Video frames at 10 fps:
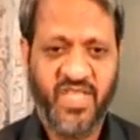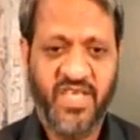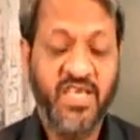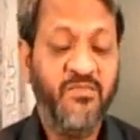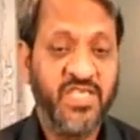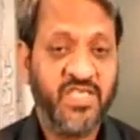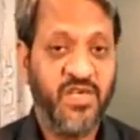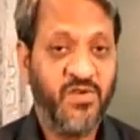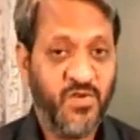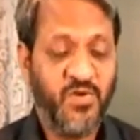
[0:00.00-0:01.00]
he must
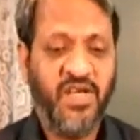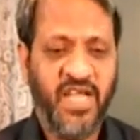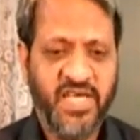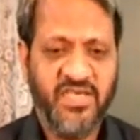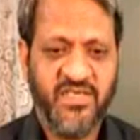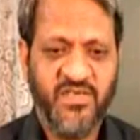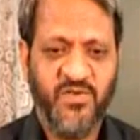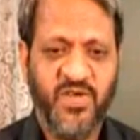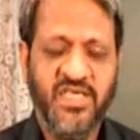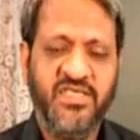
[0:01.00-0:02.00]
control light
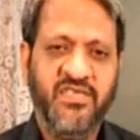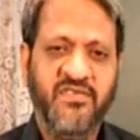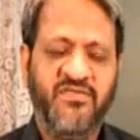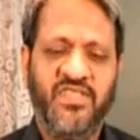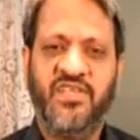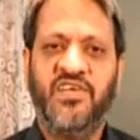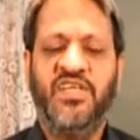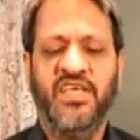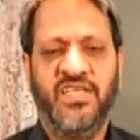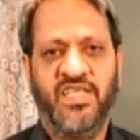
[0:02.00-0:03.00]
to achieve the
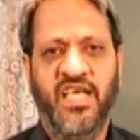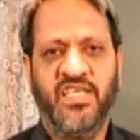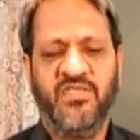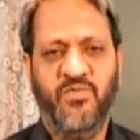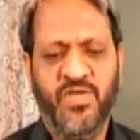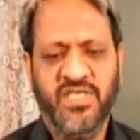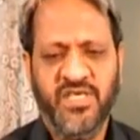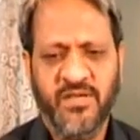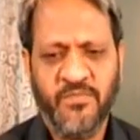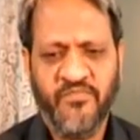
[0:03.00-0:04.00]
correct
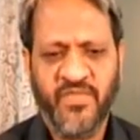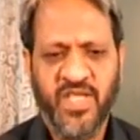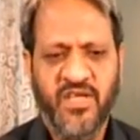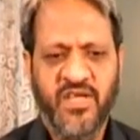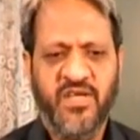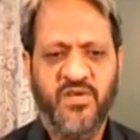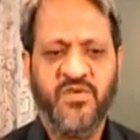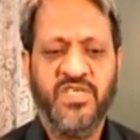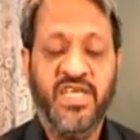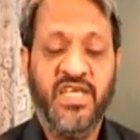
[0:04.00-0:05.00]
exposure to
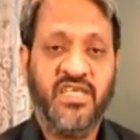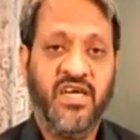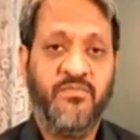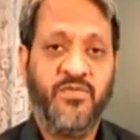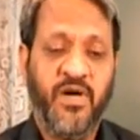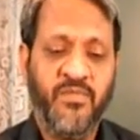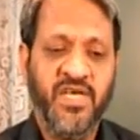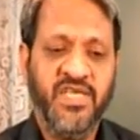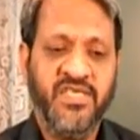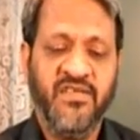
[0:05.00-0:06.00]
create a
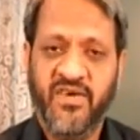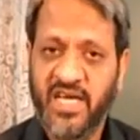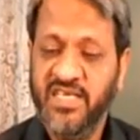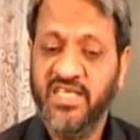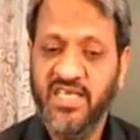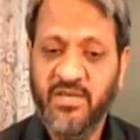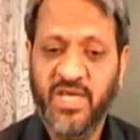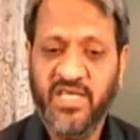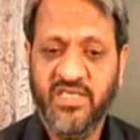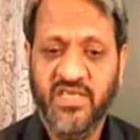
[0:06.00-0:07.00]
properly defined
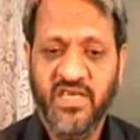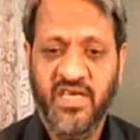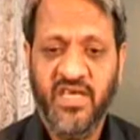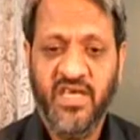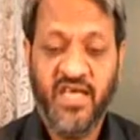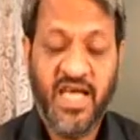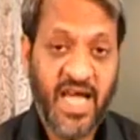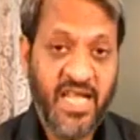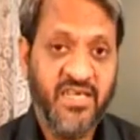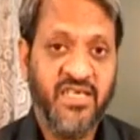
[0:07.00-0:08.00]
image
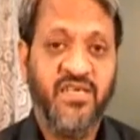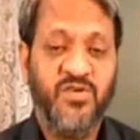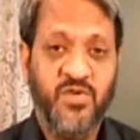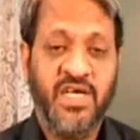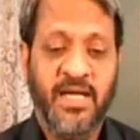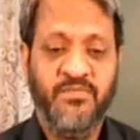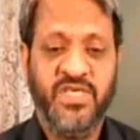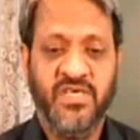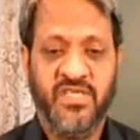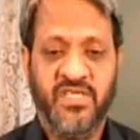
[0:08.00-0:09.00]
and to
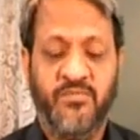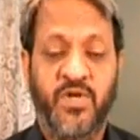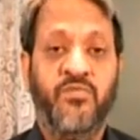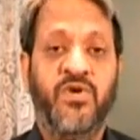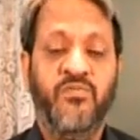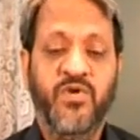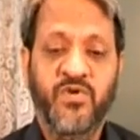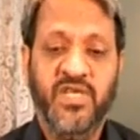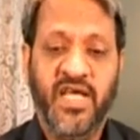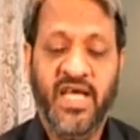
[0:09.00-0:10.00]
capture the proper
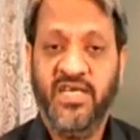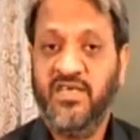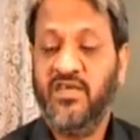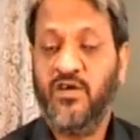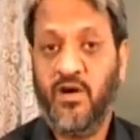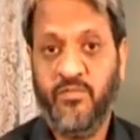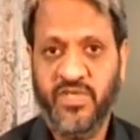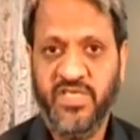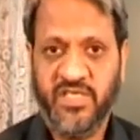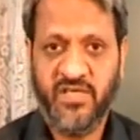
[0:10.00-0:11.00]
mood and
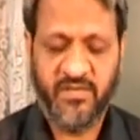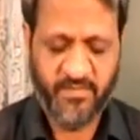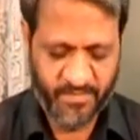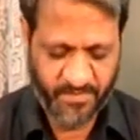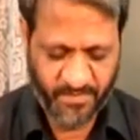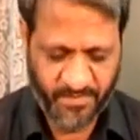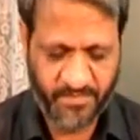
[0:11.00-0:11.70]
composition